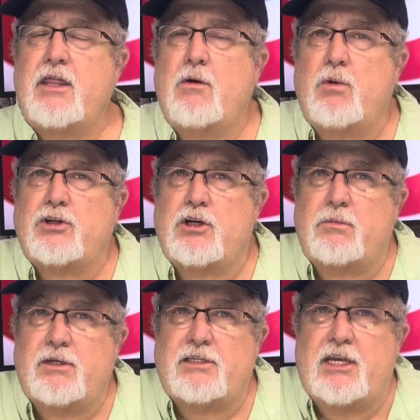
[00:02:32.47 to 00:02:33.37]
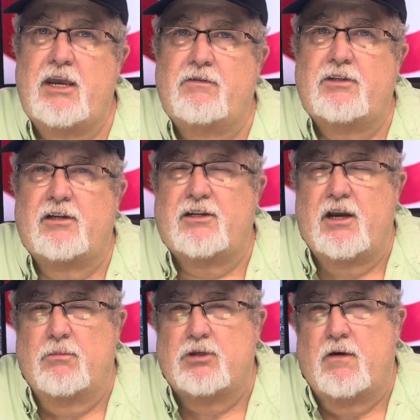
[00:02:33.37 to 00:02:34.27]
They want you to be safe, so it
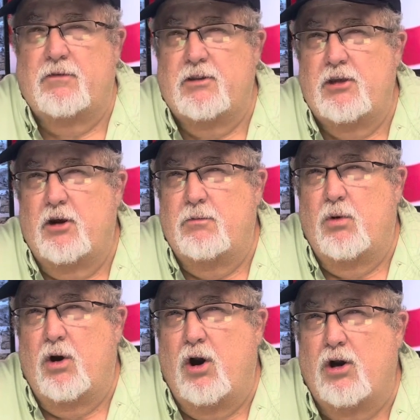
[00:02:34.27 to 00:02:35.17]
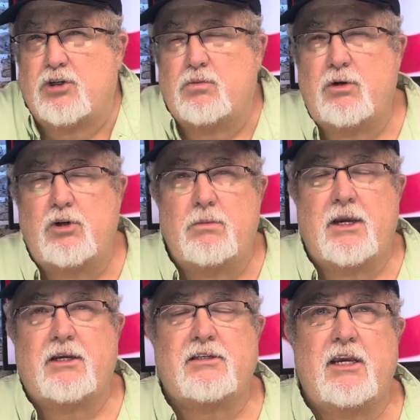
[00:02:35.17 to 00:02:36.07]
comes off a little more harsh when you
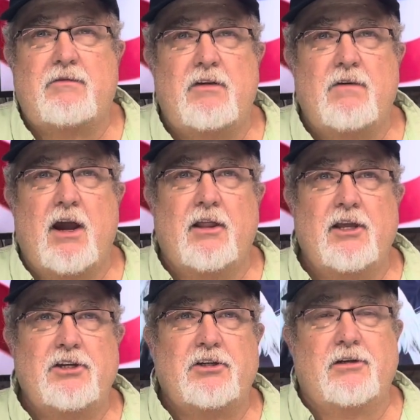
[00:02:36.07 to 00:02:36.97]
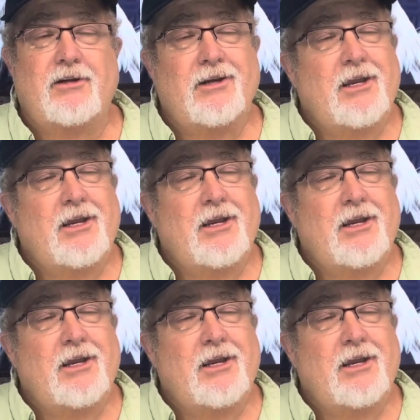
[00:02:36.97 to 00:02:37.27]
make a safety violation.